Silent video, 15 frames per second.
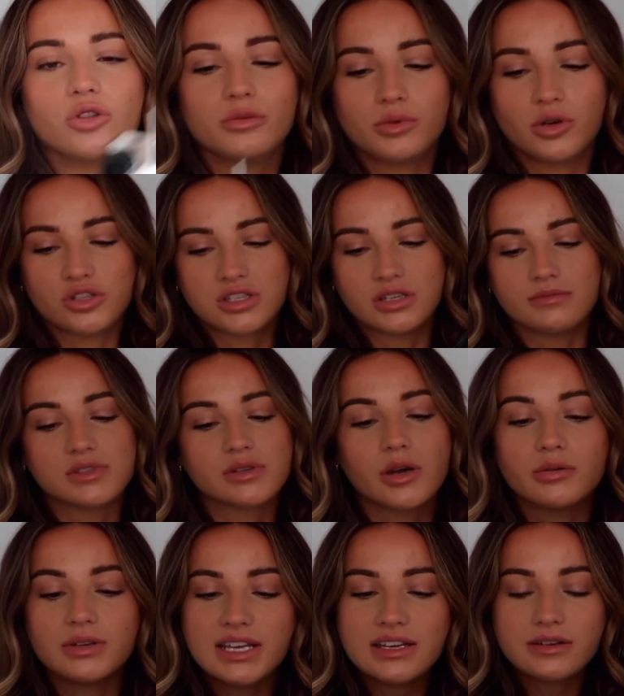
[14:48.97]
on the bottom, so
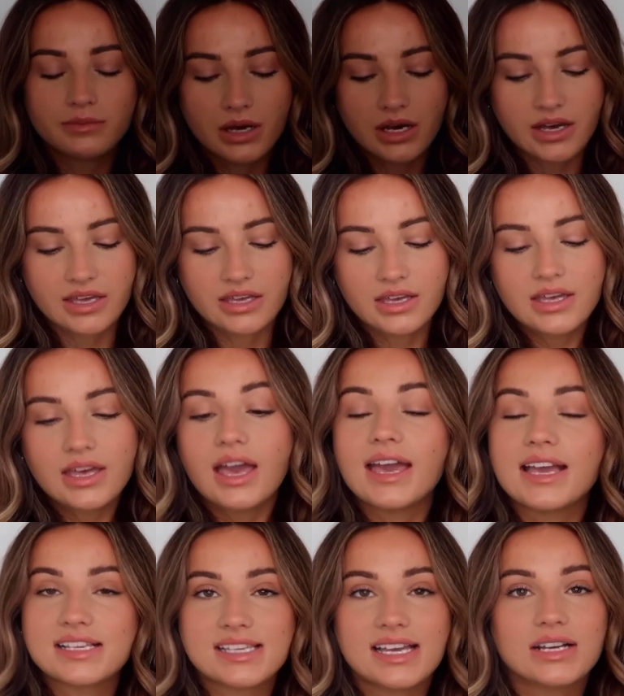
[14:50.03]
I'll link my
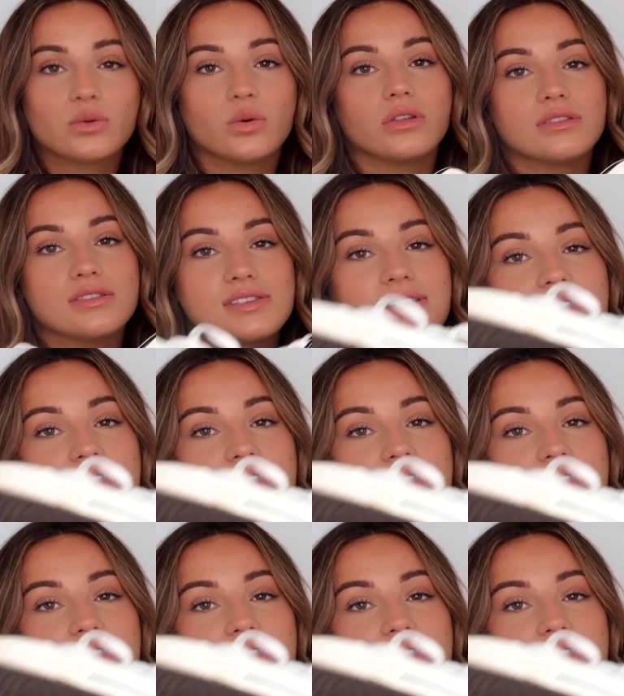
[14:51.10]
exact ones